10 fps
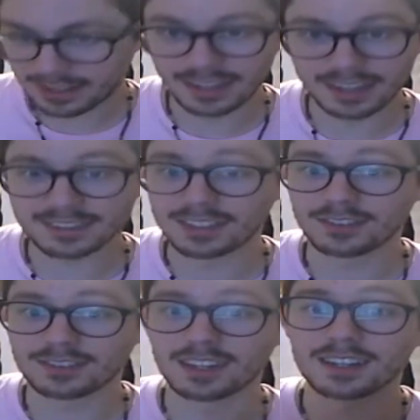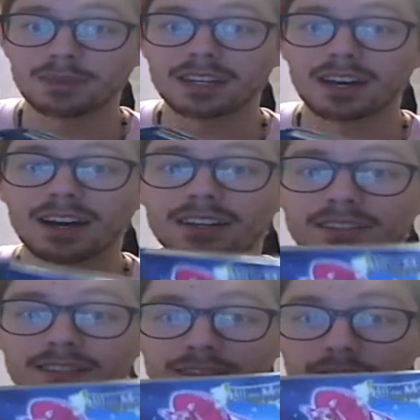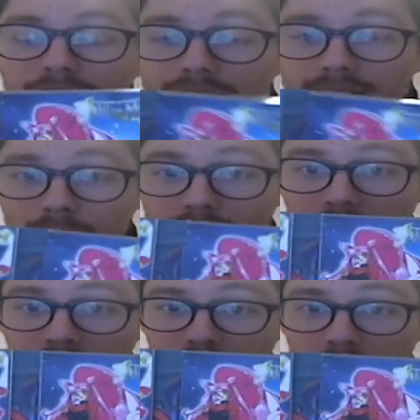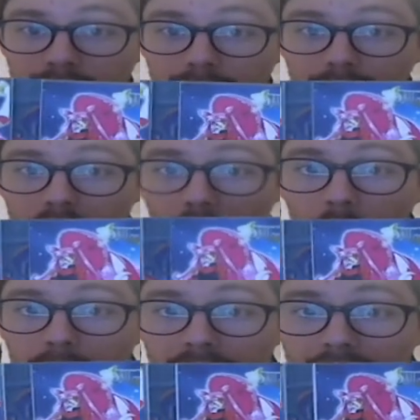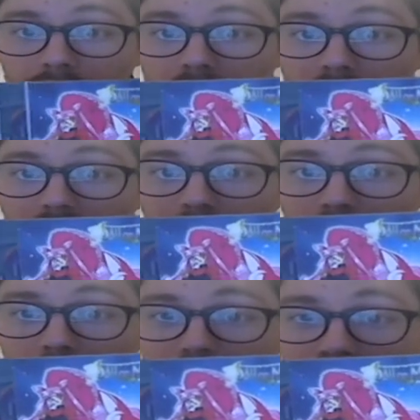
interesting because, so here's what happens whenever you open it. So